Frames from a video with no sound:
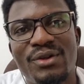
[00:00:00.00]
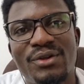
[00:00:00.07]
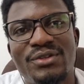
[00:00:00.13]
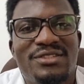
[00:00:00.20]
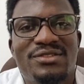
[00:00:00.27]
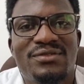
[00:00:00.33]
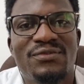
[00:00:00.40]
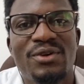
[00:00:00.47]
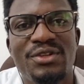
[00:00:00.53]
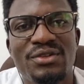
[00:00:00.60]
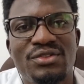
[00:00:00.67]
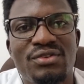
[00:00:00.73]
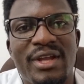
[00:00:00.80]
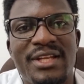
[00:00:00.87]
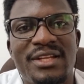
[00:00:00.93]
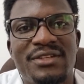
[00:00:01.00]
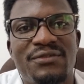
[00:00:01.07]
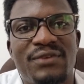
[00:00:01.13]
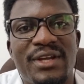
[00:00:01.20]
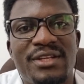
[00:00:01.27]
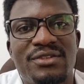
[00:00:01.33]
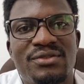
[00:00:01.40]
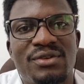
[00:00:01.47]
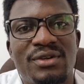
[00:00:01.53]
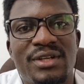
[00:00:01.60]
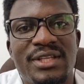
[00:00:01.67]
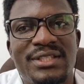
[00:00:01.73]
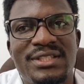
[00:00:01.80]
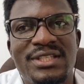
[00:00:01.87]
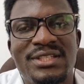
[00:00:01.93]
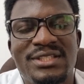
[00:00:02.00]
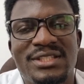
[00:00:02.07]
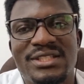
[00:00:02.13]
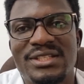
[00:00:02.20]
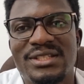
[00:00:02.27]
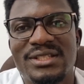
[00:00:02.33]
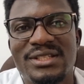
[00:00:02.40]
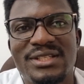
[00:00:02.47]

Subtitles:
It's for you to identify the drug. It's easy.